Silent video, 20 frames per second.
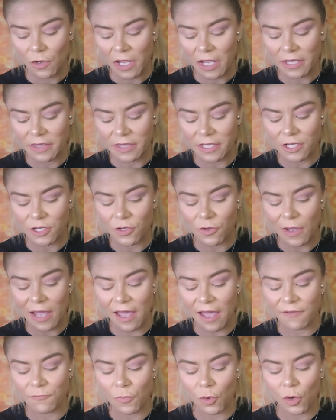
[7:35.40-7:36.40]
and then you
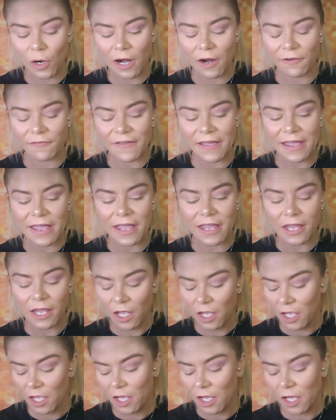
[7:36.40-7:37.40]
have more of a,
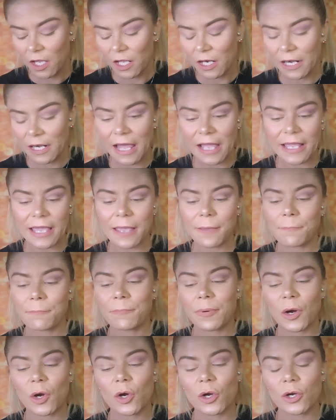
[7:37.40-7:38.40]
like a
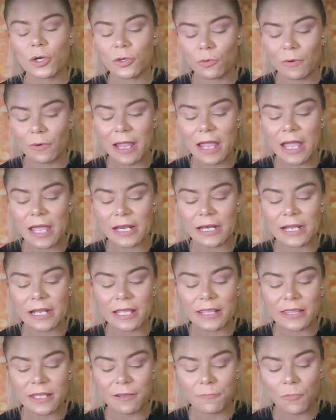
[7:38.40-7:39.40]
burnt red,
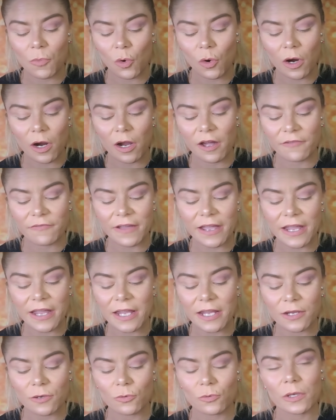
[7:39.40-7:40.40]
and then more of
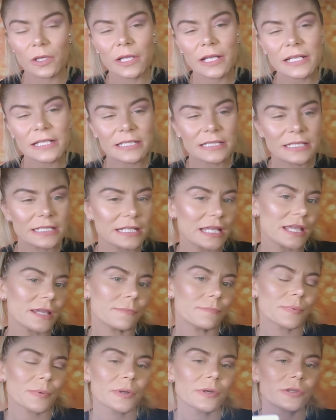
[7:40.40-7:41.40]
a really
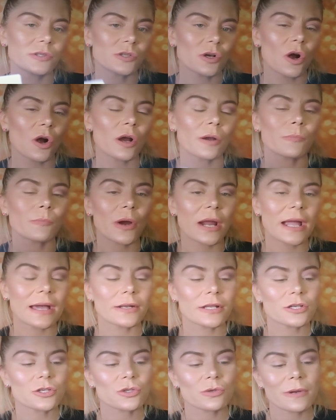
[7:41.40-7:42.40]
deep dark
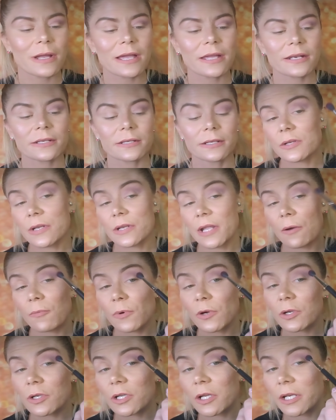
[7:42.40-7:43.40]
brownish red. So now
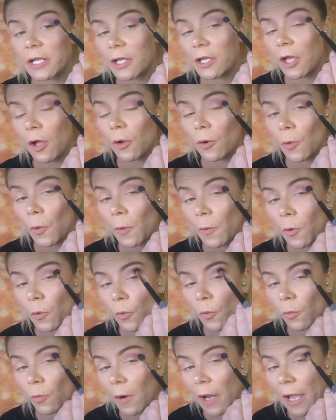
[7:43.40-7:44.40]
we're going to go
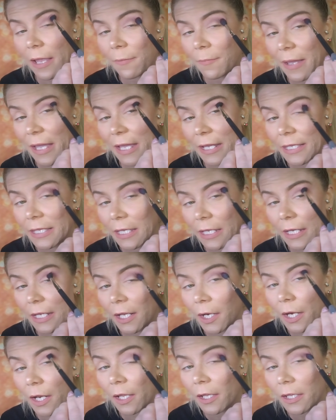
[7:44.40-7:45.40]
right back
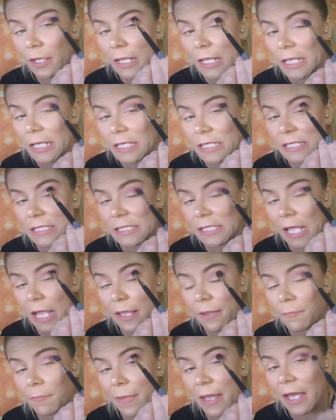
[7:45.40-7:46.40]
in,
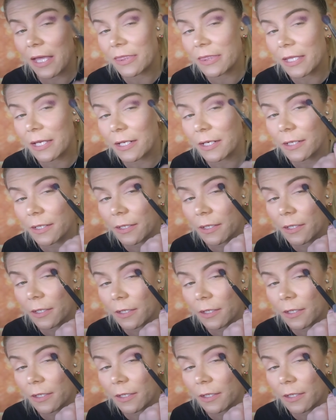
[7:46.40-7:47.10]
same method,